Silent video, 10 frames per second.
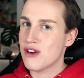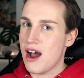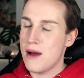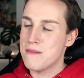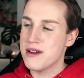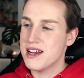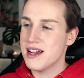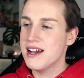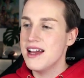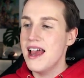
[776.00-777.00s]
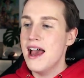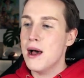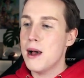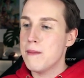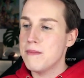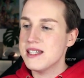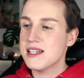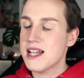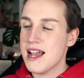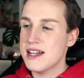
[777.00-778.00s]
forgot, but
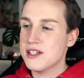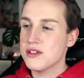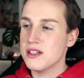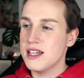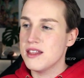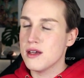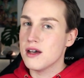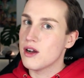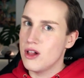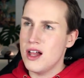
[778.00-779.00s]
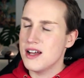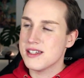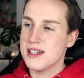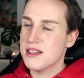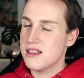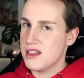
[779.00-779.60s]
basically I had to delete the closet